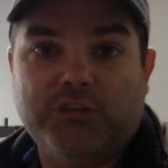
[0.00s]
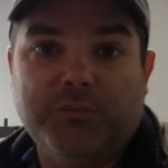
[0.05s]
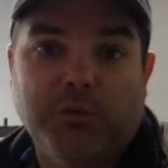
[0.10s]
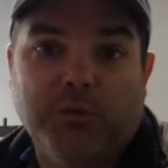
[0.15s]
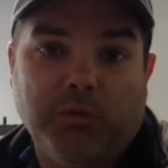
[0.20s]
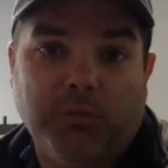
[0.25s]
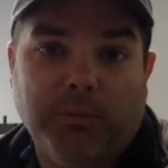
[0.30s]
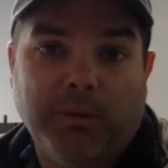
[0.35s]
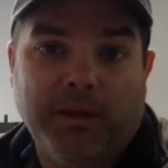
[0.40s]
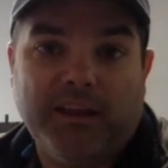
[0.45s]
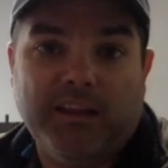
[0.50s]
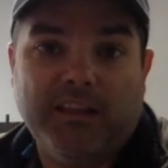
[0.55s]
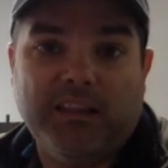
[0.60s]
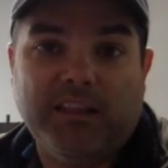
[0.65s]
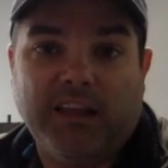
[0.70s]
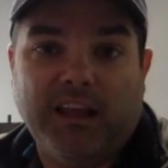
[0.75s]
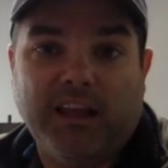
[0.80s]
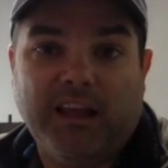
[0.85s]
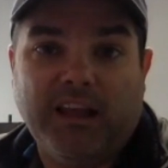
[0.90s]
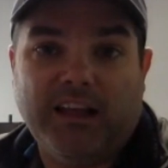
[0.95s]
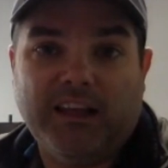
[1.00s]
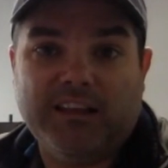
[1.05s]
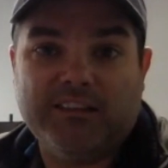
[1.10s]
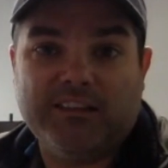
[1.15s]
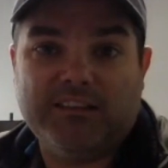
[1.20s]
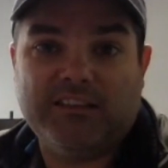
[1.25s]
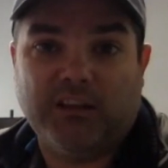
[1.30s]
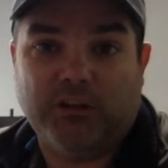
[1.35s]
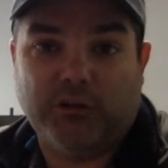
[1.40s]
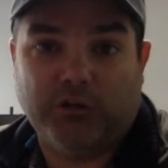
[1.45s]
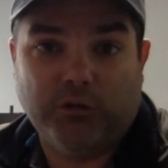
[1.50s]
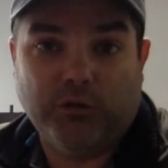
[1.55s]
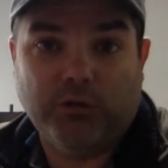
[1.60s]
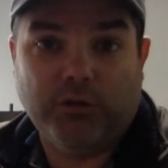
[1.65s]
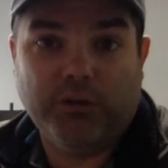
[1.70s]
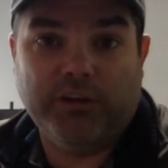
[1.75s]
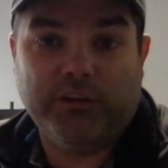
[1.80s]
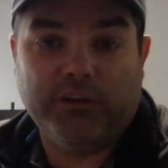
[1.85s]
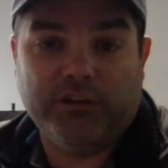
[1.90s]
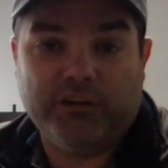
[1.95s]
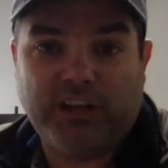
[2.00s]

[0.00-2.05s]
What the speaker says: but we're making the crew leaders,